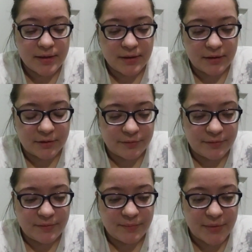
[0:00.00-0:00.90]

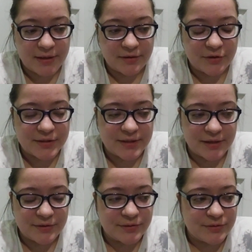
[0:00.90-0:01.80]
It may not
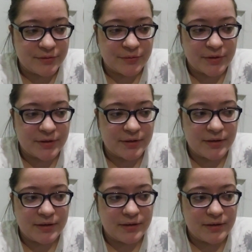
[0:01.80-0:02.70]
understand, or,
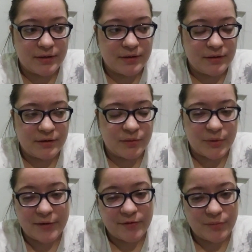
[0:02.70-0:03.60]

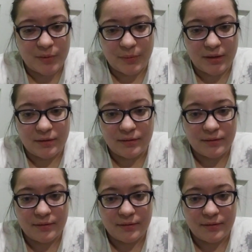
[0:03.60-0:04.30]
whatever it may be.